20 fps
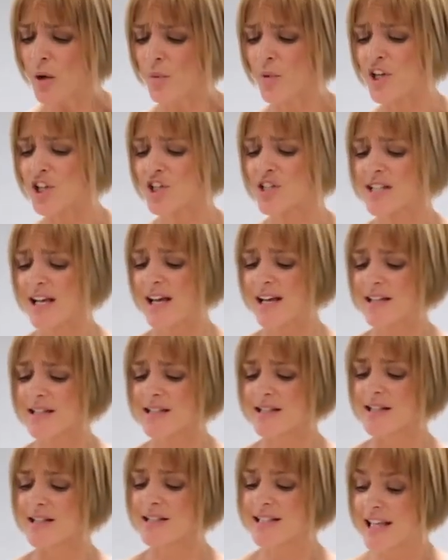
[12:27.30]
which
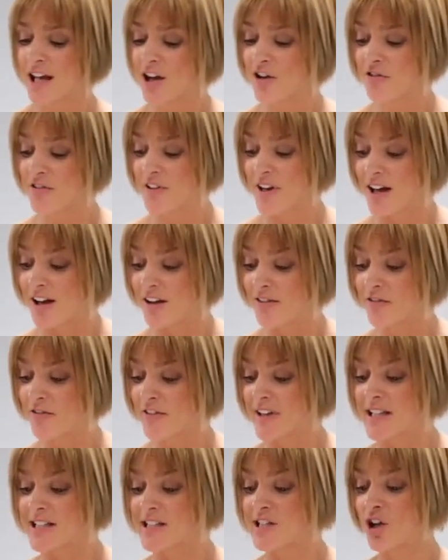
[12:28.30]
says that
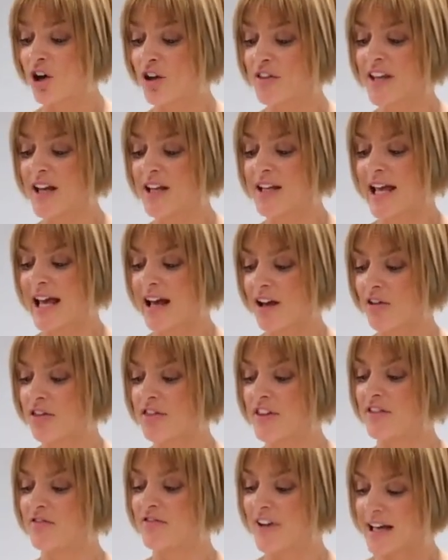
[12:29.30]
self-love is not the
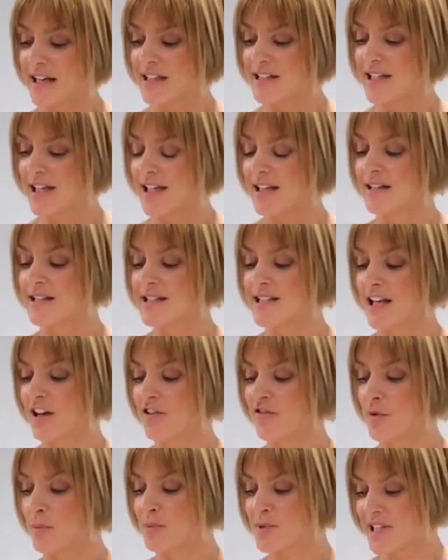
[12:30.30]
unhealthy vanity and
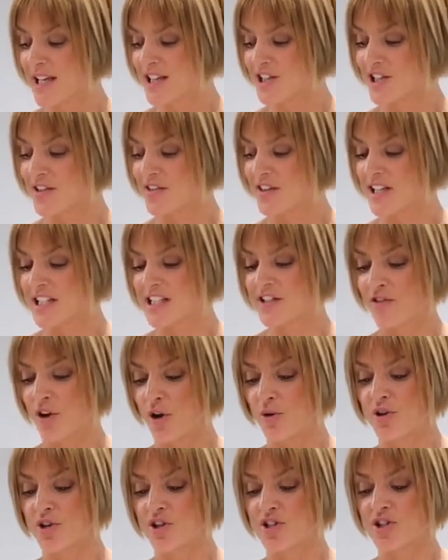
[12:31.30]
self-obsession that is
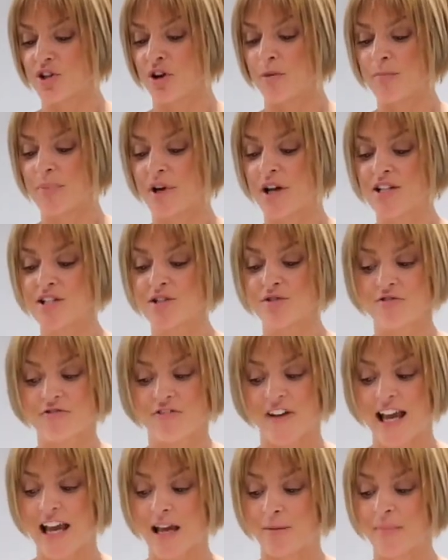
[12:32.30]
focused on personal
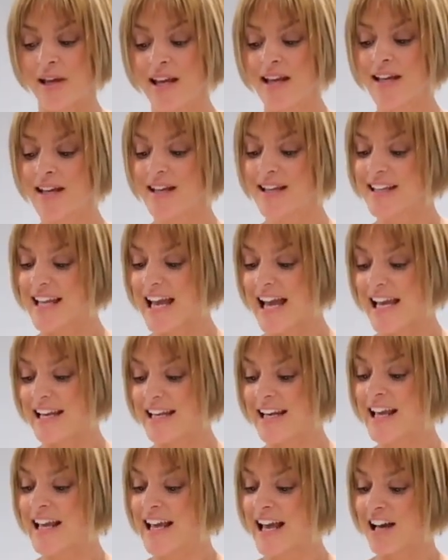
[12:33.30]
fame,
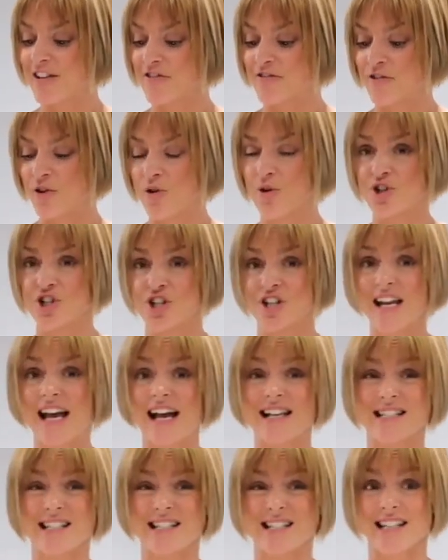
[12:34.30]
gain, and fortune,
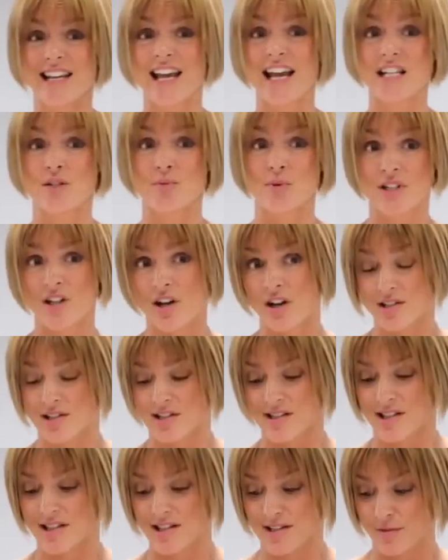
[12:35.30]
as is the case with
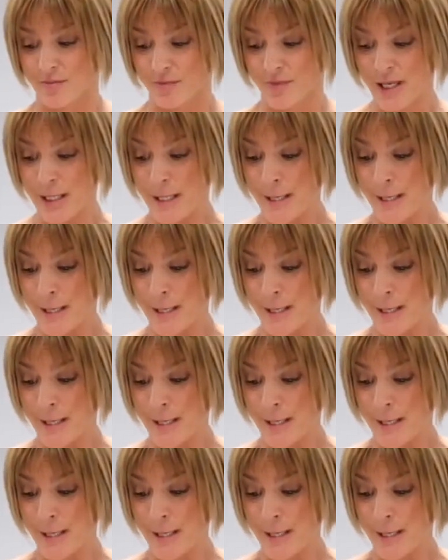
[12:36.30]
narcissism.